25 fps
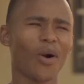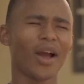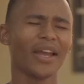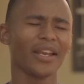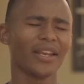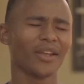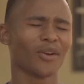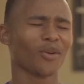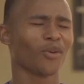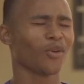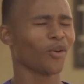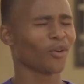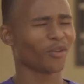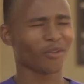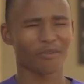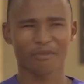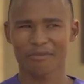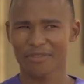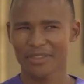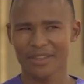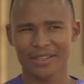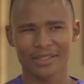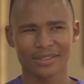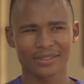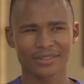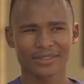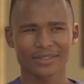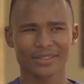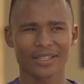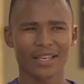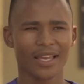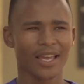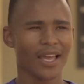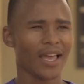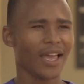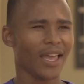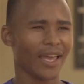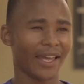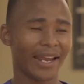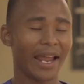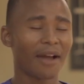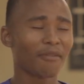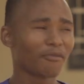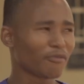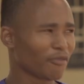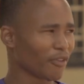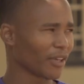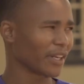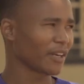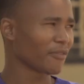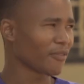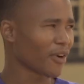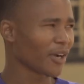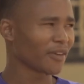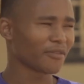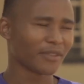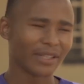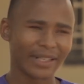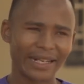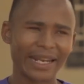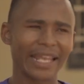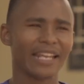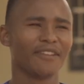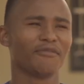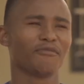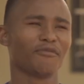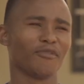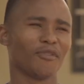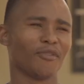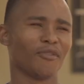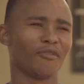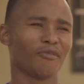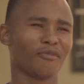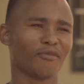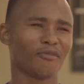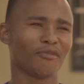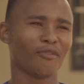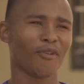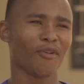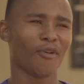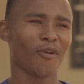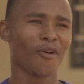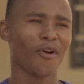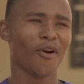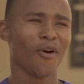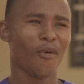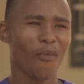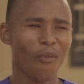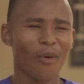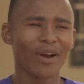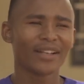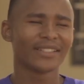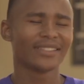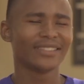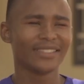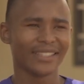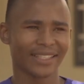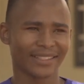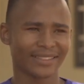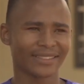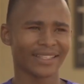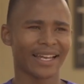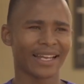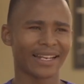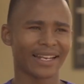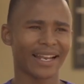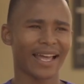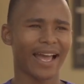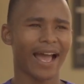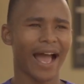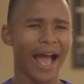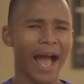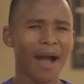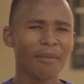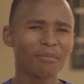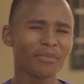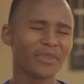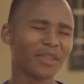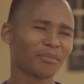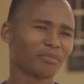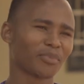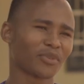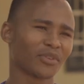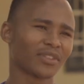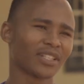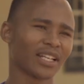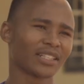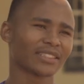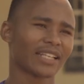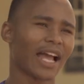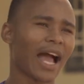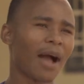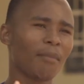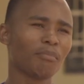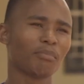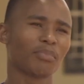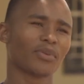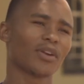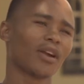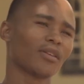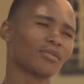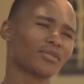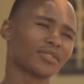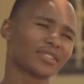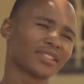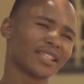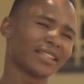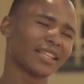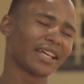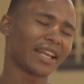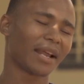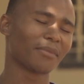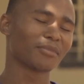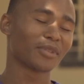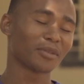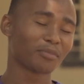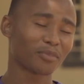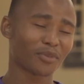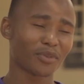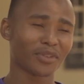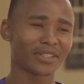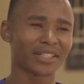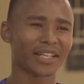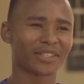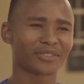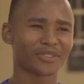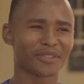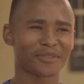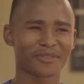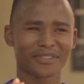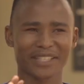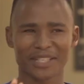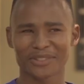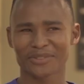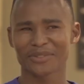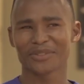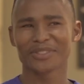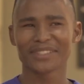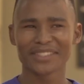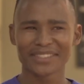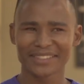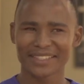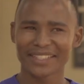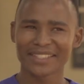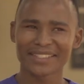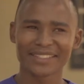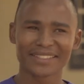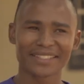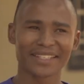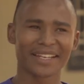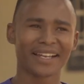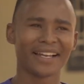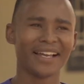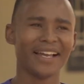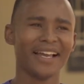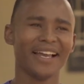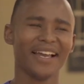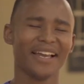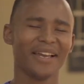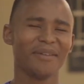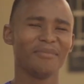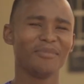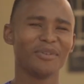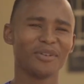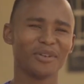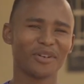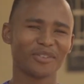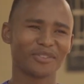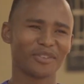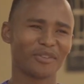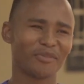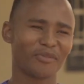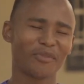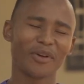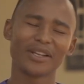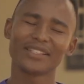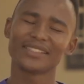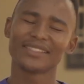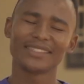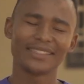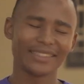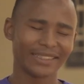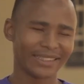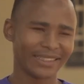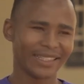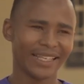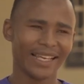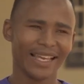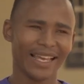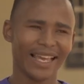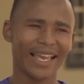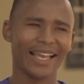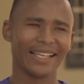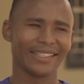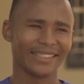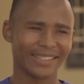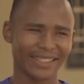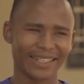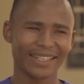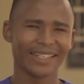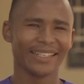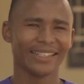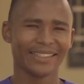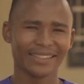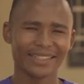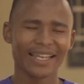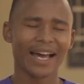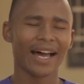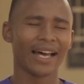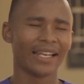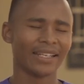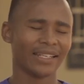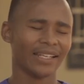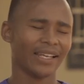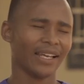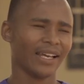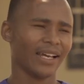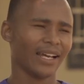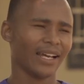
quite a lot of things, and I'm forever grateful for what she has done. I'm proud to say that I'm the product of Satoshi Center because of what she has really done.